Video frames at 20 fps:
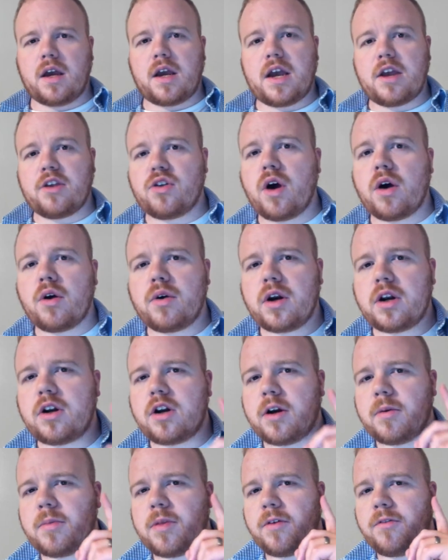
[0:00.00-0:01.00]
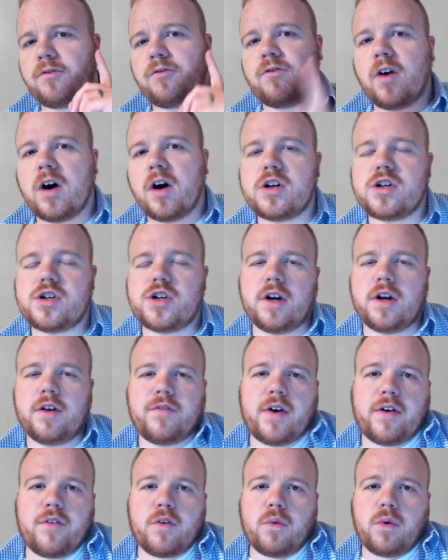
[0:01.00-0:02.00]
is all going to determine the function
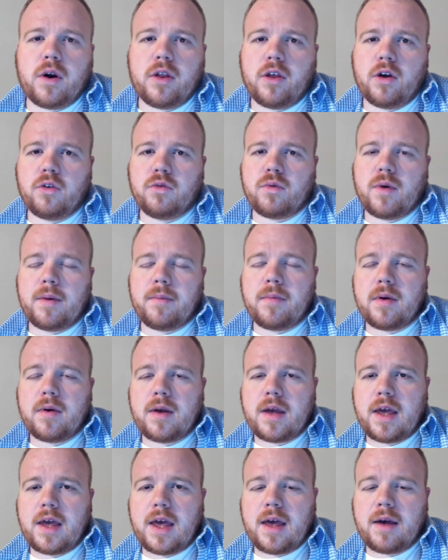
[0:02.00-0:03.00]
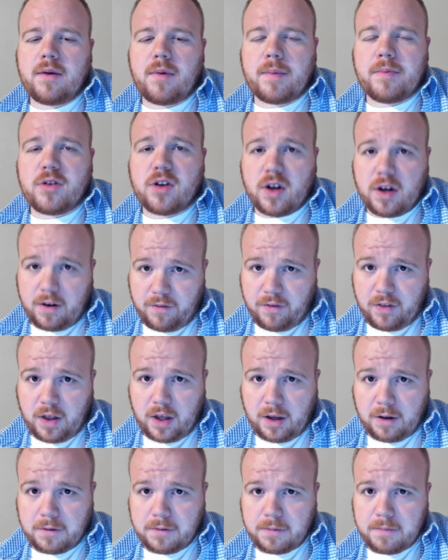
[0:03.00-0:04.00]
of every one of those rep representative
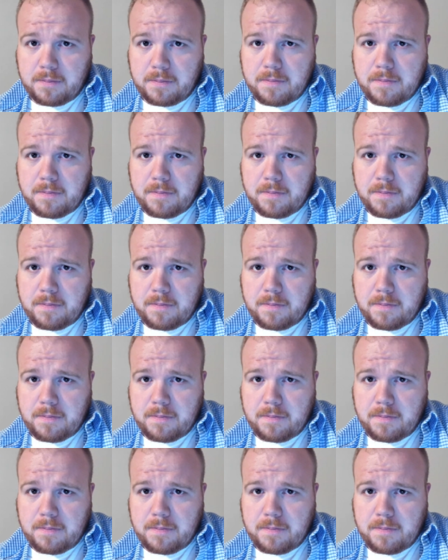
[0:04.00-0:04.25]
things.